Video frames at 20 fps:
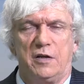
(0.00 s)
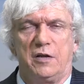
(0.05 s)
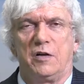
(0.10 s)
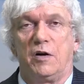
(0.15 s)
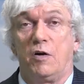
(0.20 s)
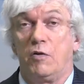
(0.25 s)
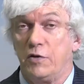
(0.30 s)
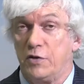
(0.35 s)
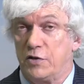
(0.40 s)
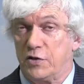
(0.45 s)

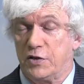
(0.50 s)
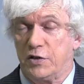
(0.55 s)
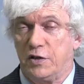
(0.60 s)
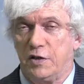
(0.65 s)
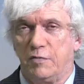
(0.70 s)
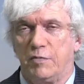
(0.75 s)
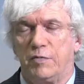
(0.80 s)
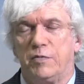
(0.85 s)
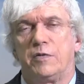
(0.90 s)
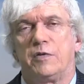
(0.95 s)

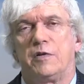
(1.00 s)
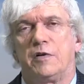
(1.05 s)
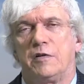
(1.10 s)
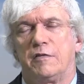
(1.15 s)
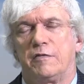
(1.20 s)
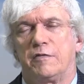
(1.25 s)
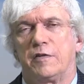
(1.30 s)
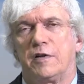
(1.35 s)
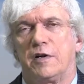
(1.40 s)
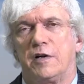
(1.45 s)
ownership
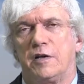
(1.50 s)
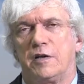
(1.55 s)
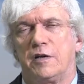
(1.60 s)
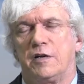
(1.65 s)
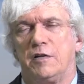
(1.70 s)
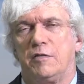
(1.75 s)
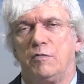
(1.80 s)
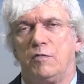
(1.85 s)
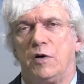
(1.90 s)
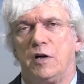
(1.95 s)
of
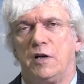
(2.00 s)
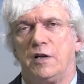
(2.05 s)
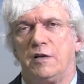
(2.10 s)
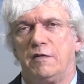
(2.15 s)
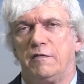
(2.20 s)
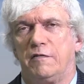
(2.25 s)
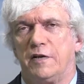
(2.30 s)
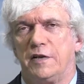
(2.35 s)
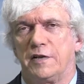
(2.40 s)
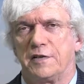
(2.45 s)
country 1
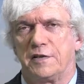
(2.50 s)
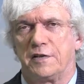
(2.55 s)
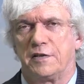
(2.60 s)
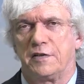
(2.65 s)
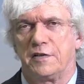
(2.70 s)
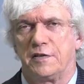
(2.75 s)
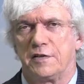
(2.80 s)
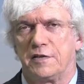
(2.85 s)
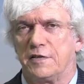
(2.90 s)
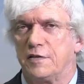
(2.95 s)

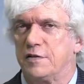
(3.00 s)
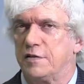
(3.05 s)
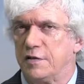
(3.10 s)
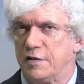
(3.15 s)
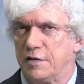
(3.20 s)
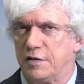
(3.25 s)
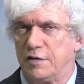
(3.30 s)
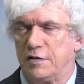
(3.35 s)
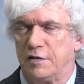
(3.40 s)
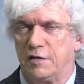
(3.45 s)
investors
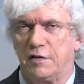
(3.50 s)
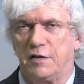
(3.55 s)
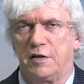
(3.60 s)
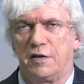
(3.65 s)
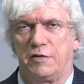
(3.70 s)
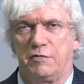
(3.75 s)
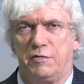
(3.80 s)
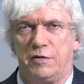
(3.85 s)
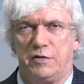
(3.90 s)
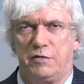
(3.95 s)
in
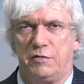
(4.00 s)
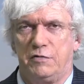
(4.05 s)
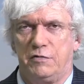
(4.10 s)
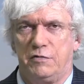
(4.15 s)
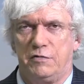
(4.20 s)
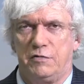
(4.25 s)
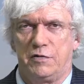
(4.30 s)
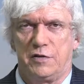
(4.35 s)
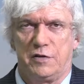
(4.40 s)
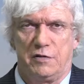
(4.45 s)
country
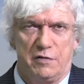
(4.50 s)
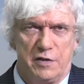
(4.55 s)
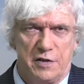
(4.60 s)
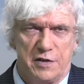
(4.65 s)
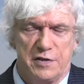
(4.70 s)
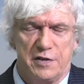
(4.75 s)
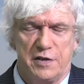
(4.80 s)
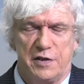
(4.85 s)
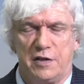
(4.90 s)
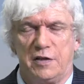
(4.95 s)
2, so
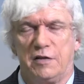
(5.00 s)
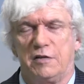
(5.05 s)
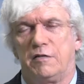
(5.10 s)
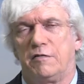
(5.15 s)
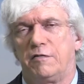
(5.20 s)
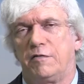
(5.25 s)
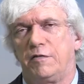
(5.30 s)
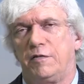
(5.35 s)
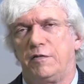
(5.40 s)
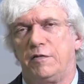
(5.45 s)
let's say
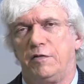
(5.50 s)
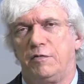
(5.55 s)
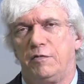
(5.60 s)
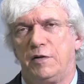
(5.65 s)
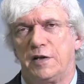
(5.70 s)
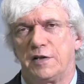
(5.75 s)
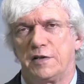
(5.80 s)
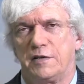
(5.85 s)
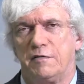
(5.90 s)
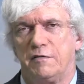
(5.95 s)
of
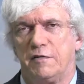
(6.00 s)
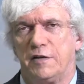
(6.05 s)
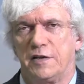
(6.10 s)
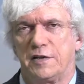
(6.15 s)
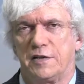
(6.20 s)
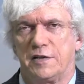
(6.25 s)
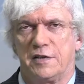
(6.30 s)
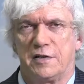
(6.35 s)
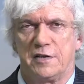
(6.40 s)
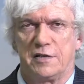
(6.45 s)
US
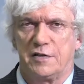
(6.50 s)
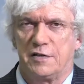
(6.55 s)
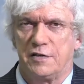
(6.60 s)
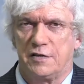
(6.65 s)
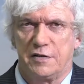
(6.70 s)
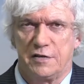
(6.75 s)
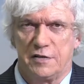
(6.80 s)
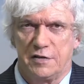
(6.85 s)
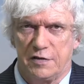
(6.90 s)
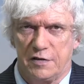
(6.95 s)

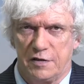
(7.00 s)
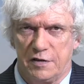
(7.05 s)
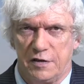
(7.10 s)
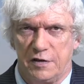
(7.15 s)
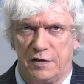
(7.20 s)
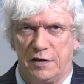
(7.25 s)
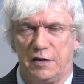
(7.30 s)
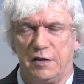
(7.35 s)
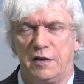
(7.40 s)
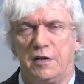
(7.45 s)
investors
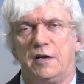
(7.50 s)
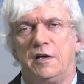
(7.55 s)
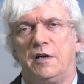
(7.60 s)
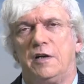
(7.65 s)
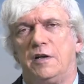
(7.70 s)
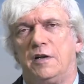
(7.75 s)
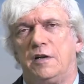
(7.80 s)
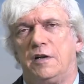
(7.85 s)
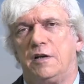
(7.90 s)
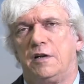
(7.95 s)
in
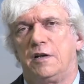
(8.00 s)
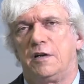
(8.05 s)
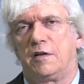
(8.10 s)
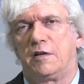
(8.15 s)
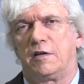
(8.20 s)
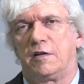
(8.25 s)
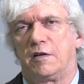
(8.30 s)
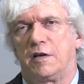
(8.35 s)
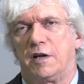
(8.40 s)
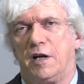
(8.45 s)

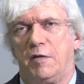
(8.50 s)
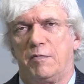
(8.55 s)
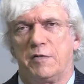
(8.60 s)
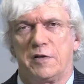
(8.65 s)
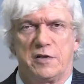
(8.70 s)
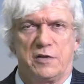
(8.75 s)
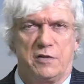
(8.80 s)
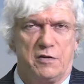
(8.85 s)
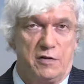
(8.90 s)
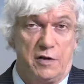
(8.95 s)
the
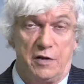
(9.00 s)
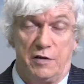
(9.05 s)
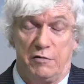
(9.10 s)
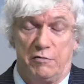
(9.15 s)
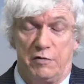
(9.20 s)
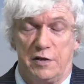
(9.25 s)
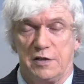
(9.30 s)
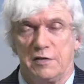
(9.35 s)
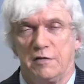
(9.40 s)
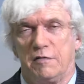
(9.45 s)
capital stock in the
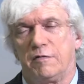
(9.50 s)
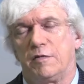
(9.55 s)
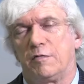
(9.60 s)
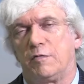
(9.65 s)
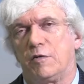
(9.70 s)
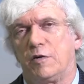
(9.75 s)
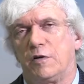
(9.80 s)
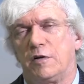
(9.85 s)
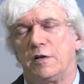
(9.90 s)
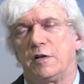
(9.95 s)
rest of the
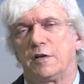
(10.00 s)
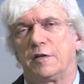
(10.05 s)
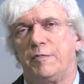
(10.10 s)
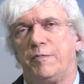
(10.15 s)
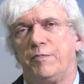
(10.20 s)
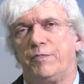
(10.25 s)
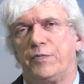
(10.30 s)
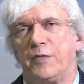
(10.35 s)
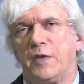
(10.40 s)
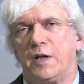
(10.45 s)
world.
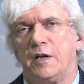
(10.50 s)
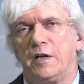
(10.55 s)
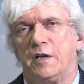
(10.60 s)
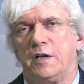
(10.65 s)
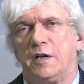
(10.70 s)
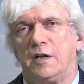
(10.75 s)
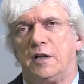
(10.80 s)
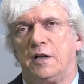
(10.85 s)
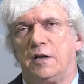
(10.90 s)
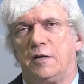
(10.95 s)

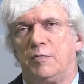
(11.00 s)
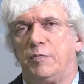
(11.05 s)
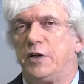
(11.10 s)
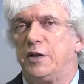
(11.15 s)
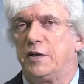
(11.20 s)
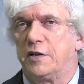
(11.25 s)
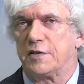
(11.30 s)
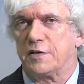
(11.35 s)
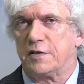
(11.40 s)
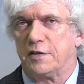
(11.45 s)

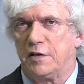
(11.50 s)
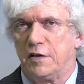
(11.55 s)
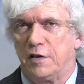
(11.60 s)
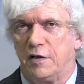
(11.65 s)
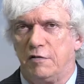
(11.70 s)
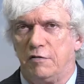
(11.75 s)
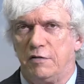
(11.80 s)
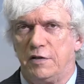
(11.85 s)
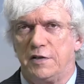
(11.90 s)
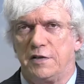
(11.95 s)
Beta
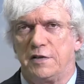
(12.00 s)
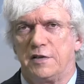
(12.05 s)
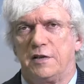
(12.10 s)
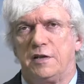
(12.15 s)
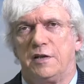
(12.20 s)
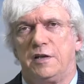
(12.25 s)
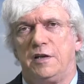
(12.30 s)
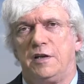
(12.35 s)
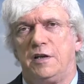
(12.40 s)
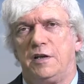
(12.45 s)
star is
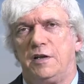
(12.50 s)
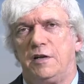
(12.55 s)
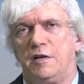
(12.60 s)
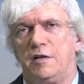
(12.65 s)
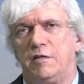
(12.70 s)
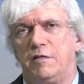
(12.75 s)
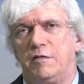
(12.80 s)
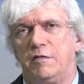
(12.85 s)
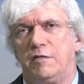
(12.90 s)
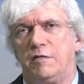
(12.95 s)
the
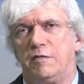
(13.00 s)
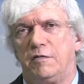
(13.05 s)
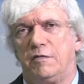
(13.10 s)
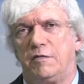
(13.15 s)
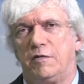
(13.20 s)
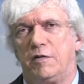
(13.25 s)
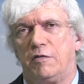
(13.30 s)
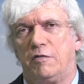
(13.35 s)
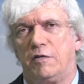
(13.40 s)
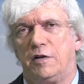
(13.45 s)

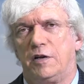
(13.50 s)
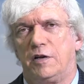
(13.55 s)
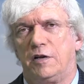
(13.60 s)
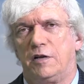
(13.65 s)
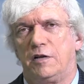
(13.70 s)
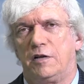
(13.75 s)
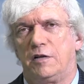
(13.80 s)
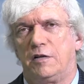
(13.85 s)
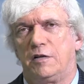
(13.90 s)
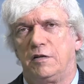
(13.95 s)

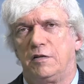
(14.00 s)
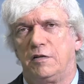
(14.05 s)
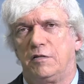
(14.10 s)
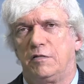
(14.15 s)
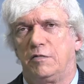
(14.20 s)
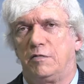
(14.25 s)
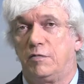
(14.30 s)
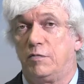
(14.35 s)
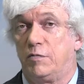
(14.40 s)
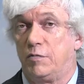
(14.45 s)
foreign
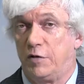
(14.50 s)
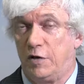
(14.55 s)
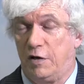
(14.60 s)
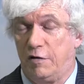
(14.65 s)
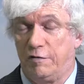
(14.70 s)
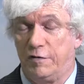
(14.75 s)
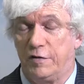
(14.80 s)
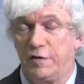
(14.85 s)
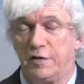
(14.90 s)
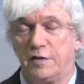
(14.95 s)

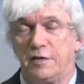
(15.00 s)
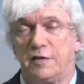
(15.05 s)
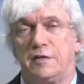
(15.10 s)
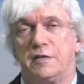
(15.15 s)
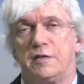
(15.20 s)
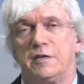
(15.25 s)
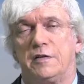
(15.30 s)
profit